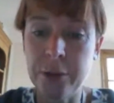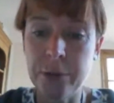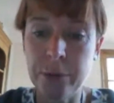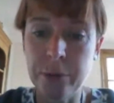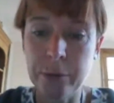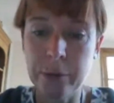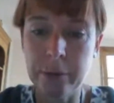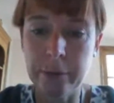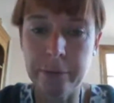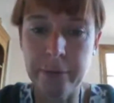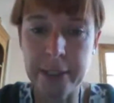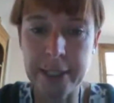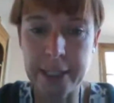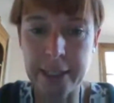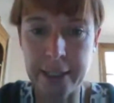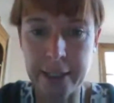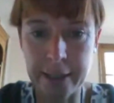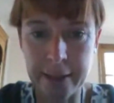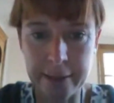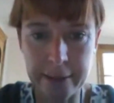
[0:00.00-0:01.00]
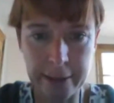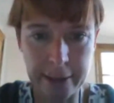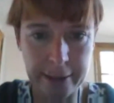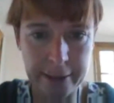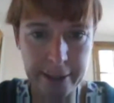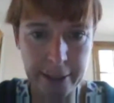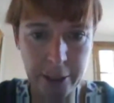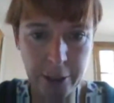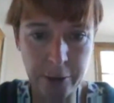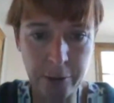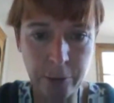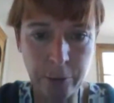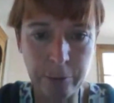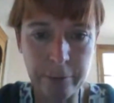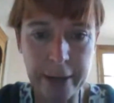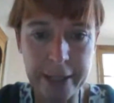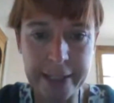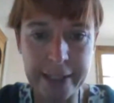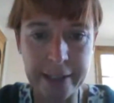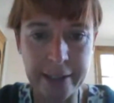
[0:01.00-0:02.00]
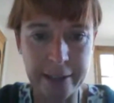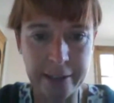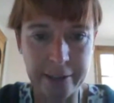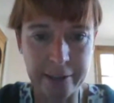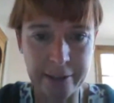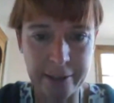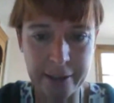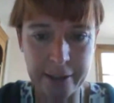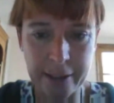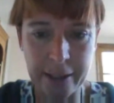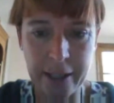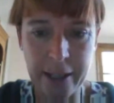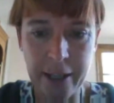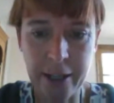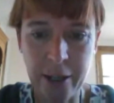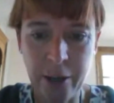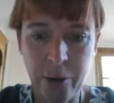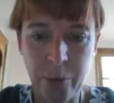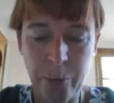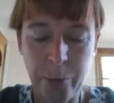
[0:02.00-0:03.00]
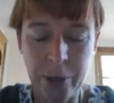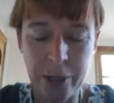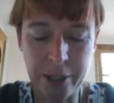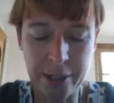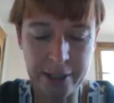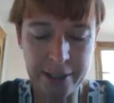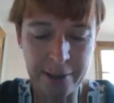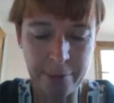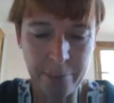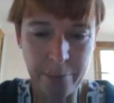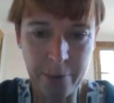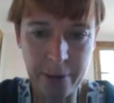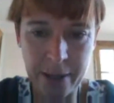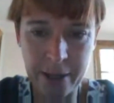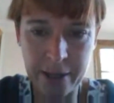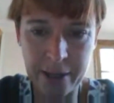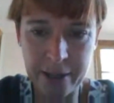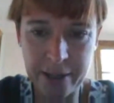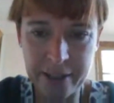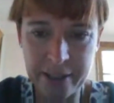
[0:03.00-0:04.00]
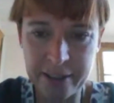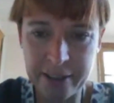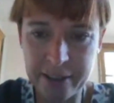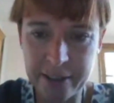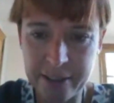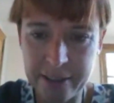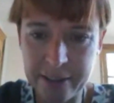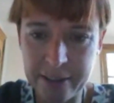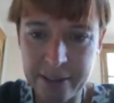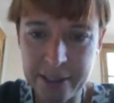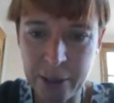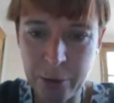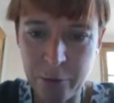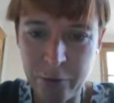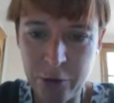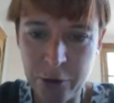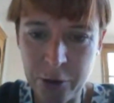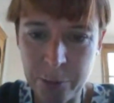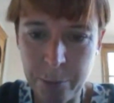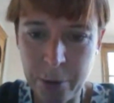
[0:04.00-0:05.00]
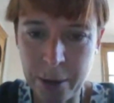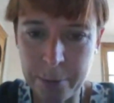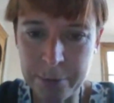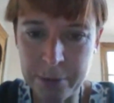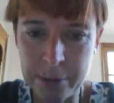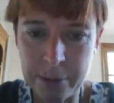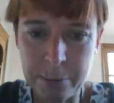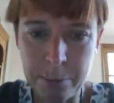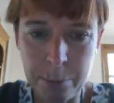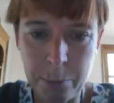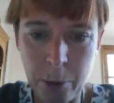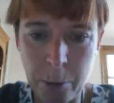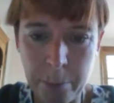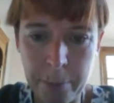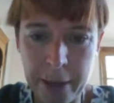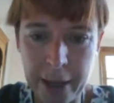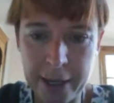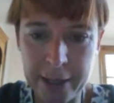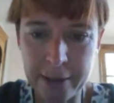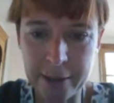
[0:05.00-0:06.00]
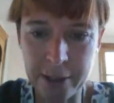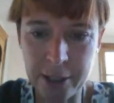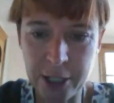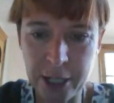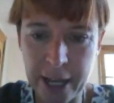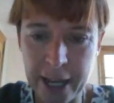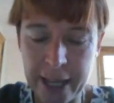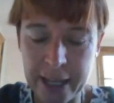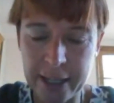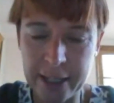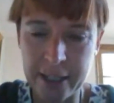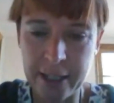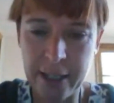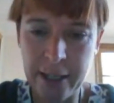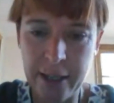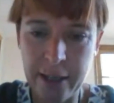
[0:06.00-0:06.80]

digital visitors and digital residents, which is something, Sarah, if you could perhaps pop that in the chat.